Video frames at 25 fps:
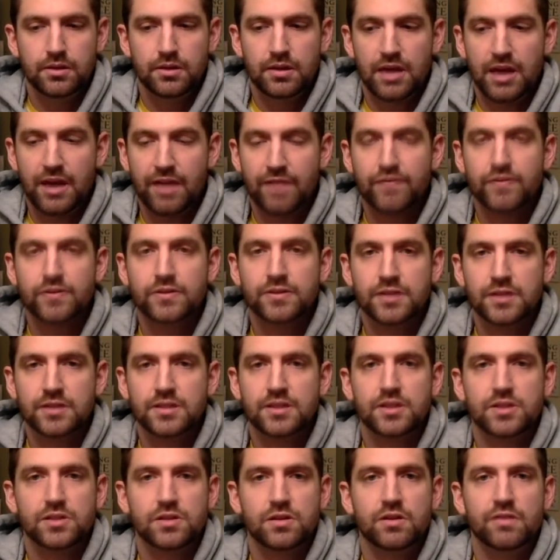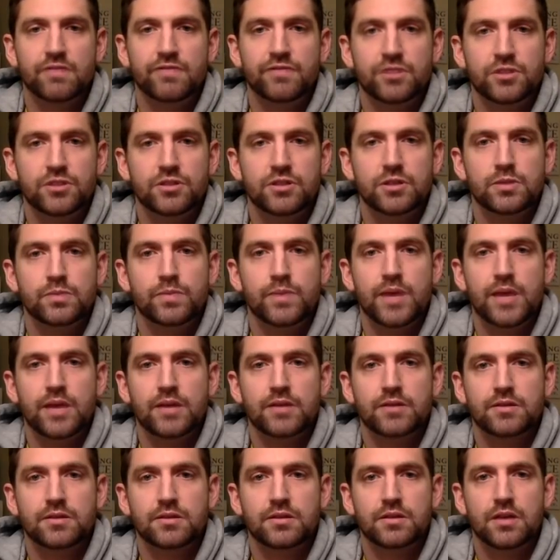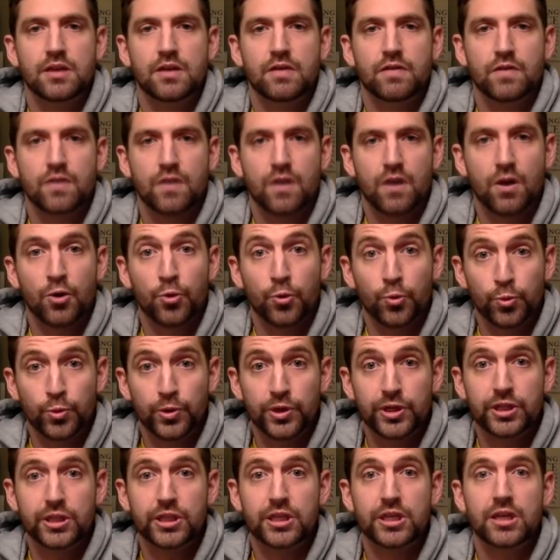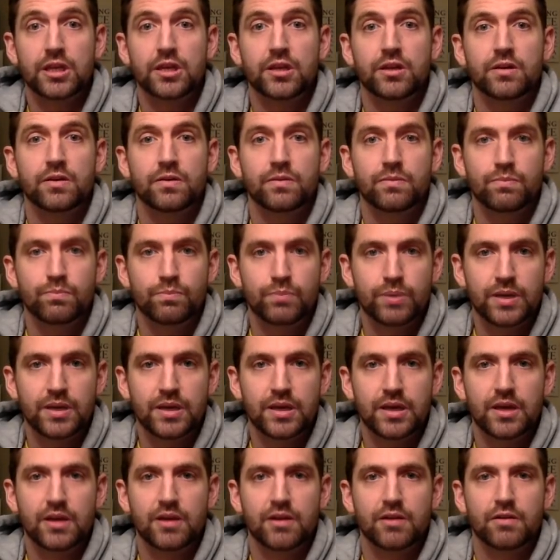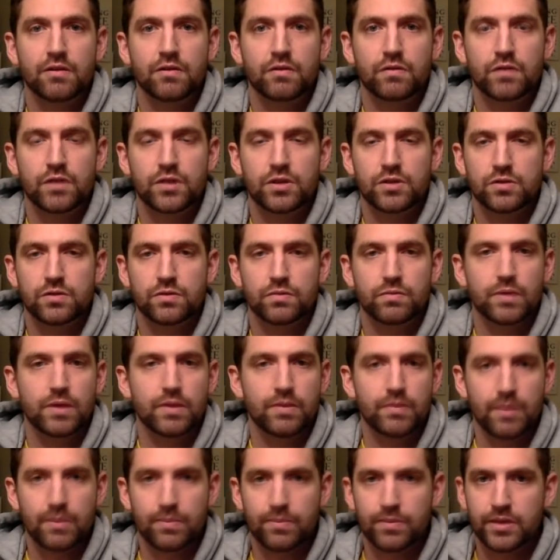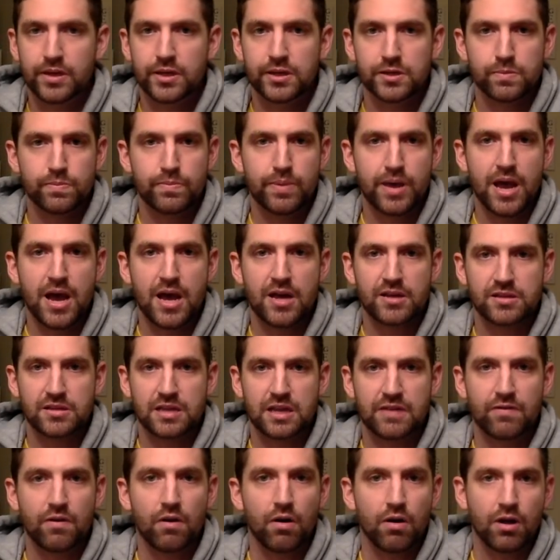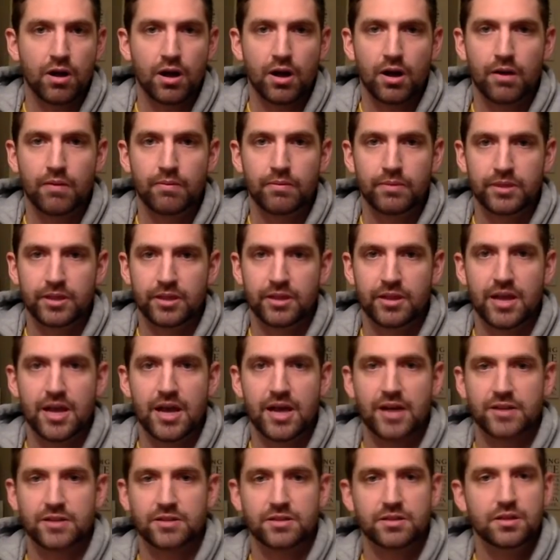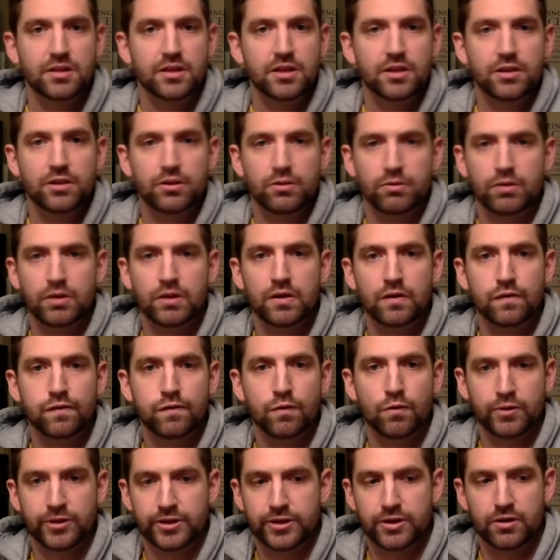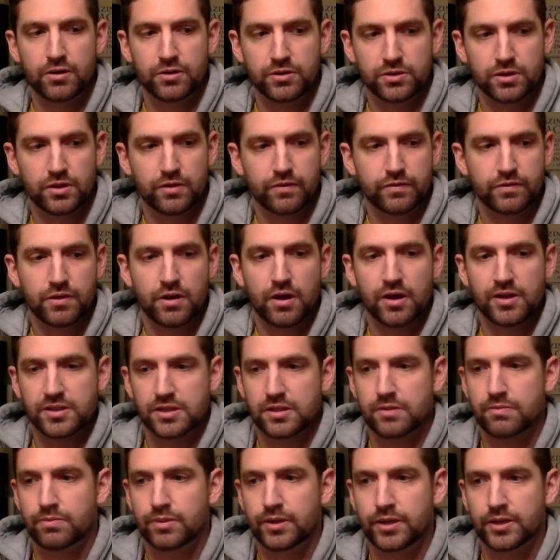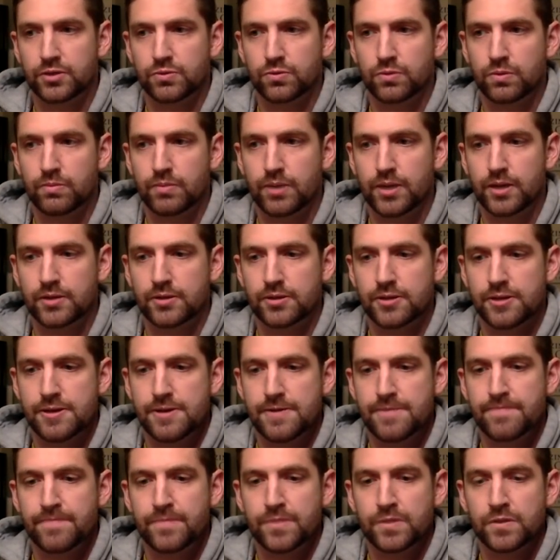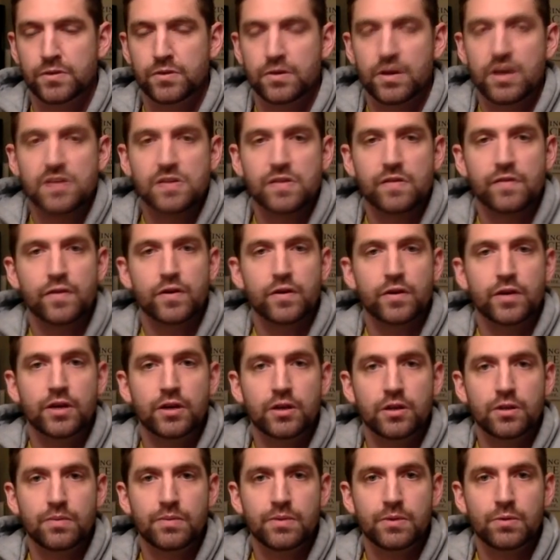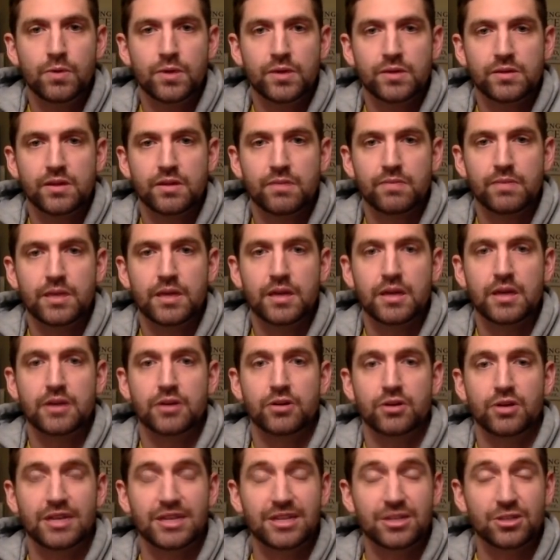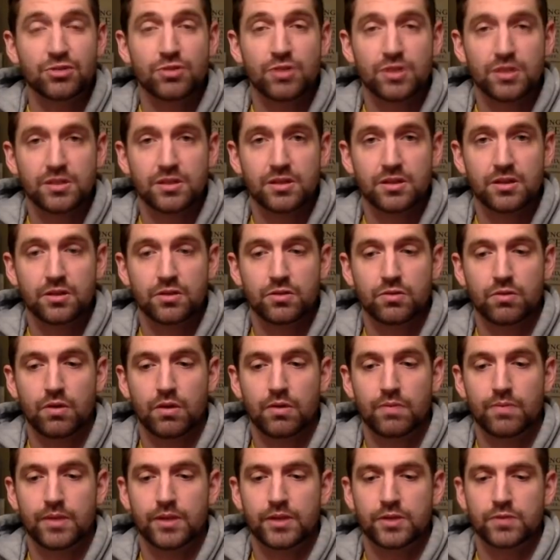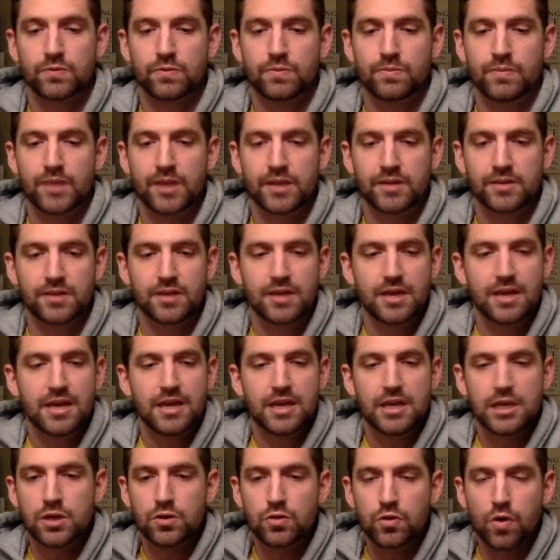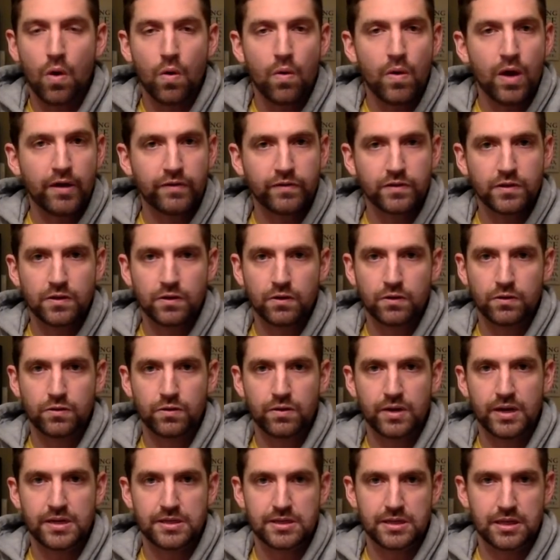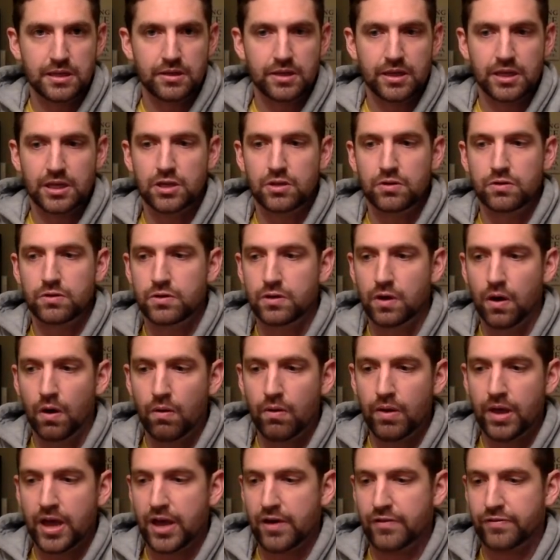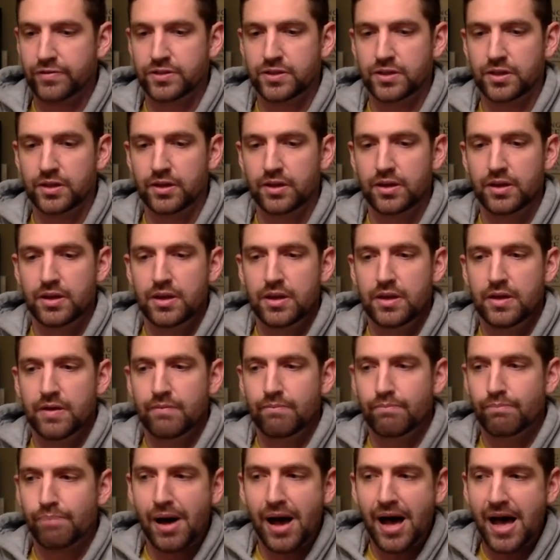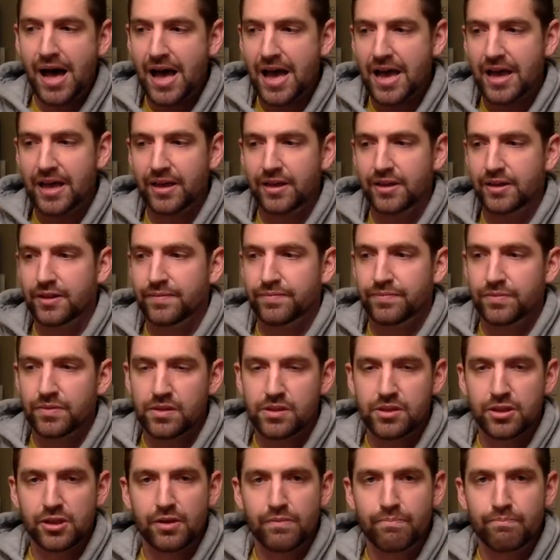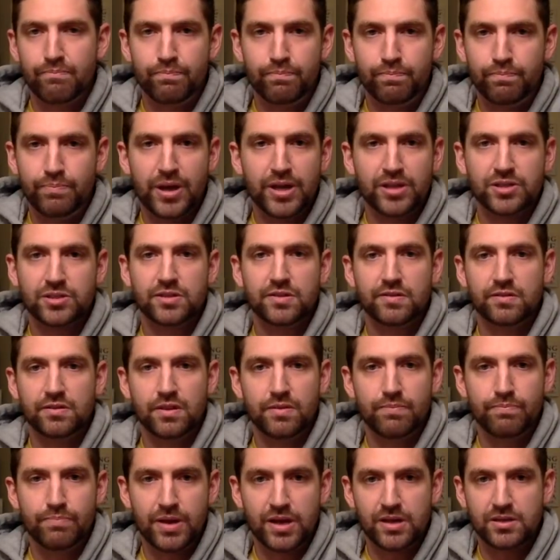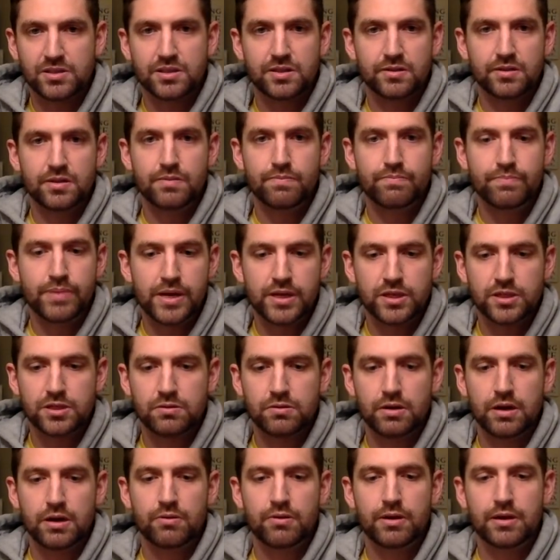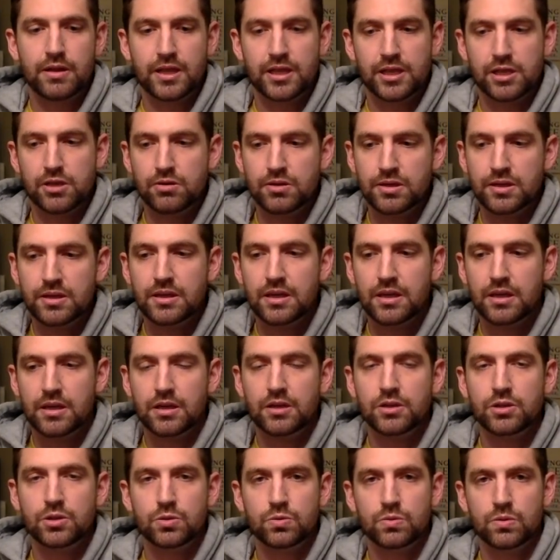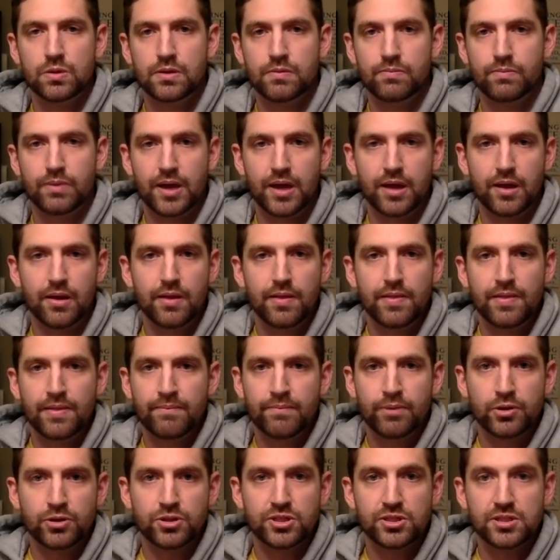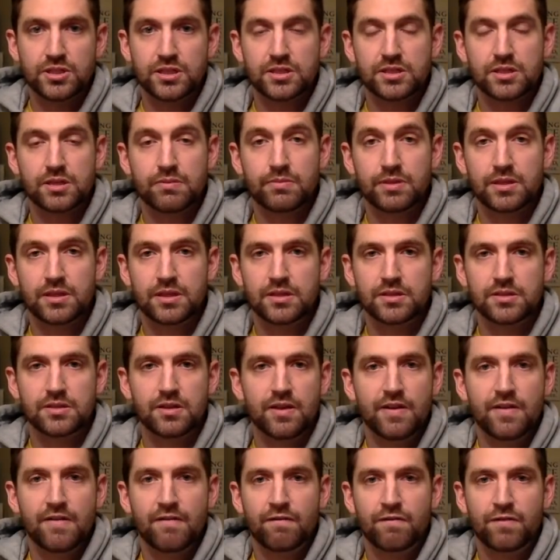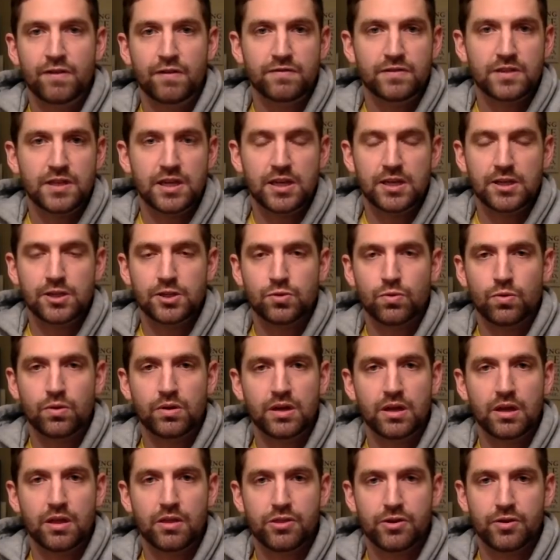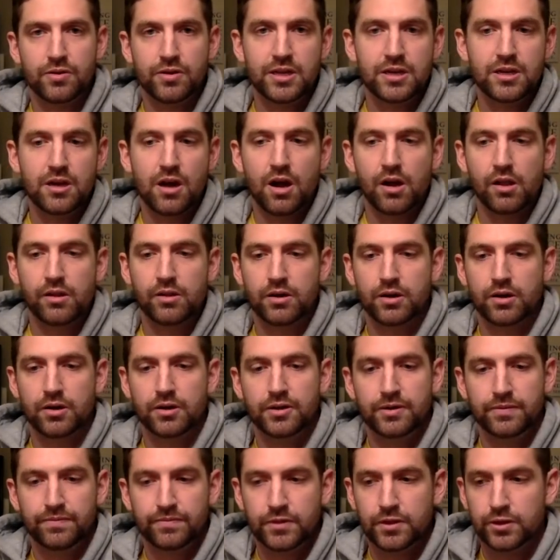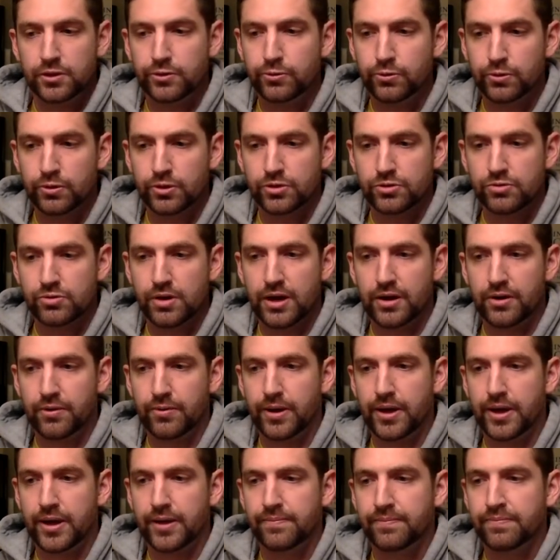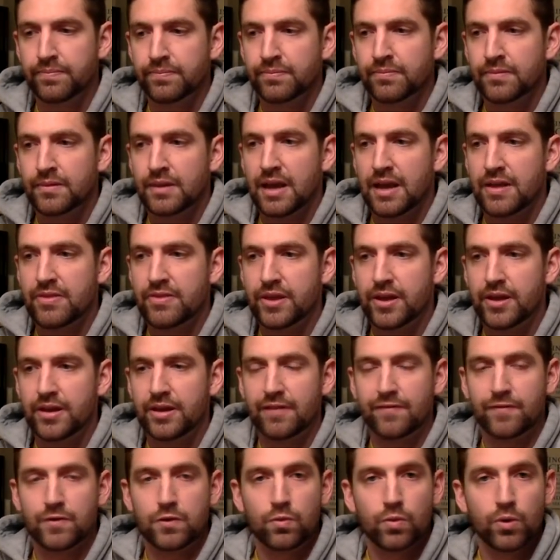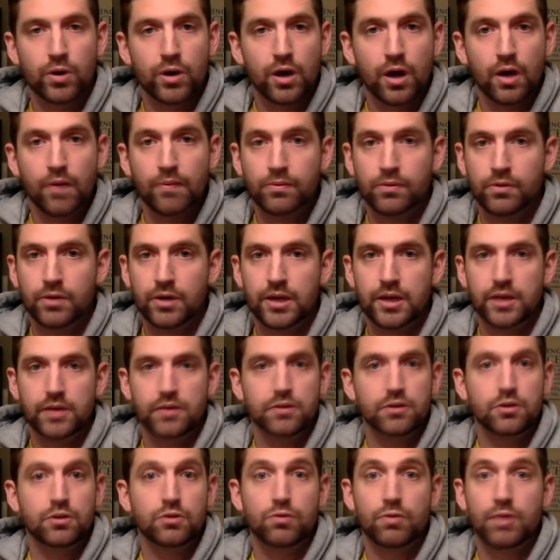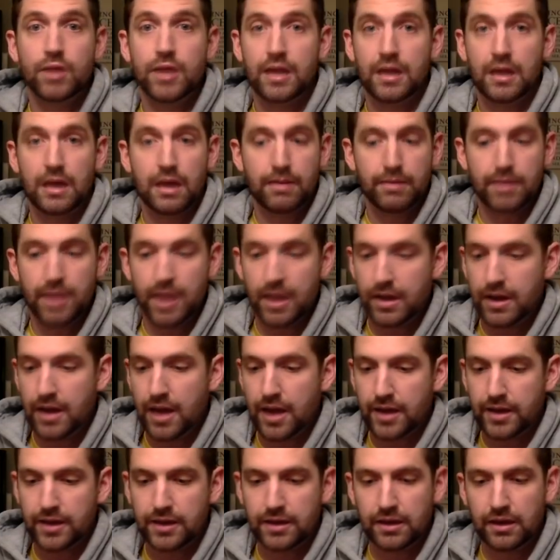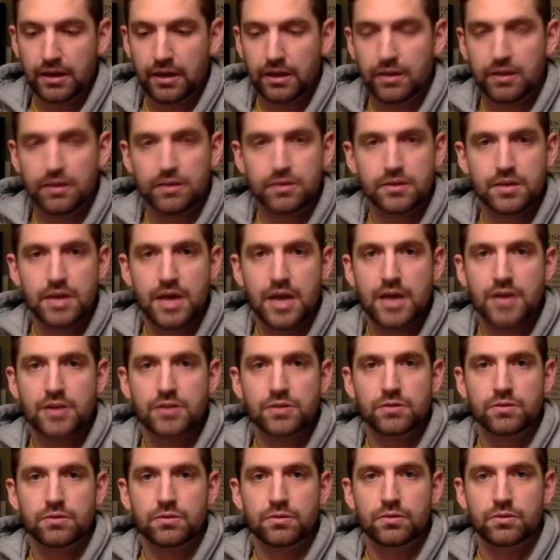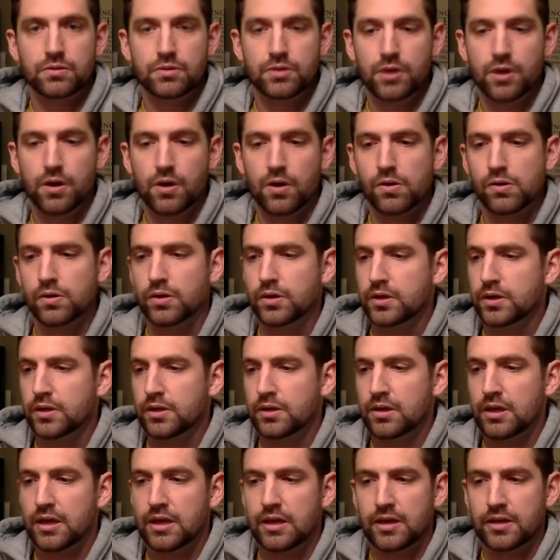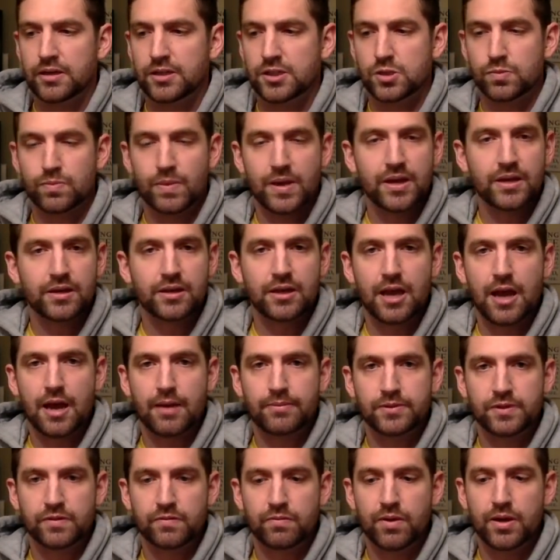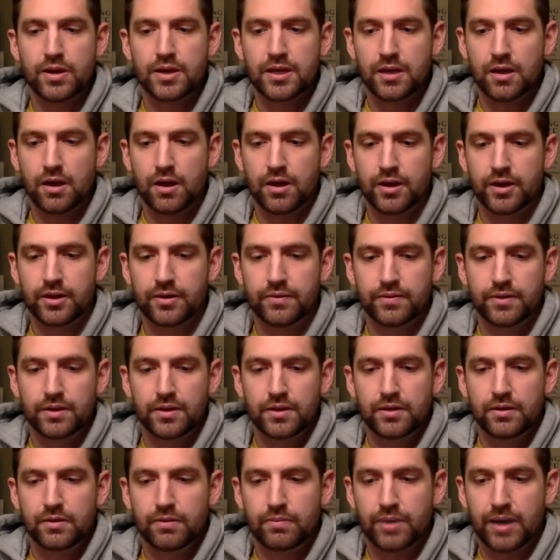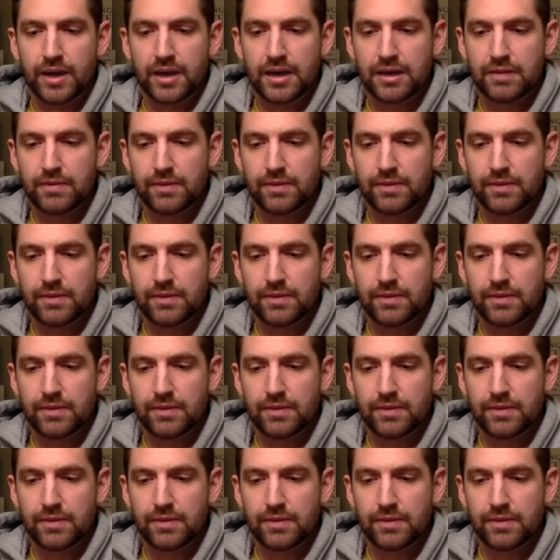ever since I started fishing these baits, I've caught really big fish. My biggest bass have all come in the last 3 to 4 years of tossing big swim baits. So guys, if you're here in the Midwest like me and you're interested in throwing big swim baits, you don't have to go crazy. Like, you don't have to buy the best of the best of the best right away. Like, you can get into it by purchasing some of these $15, $20, $30 lures right away. And then if you want to upgrade, great. I'm not knocking any of those guys who go and spend gobs of money on it by any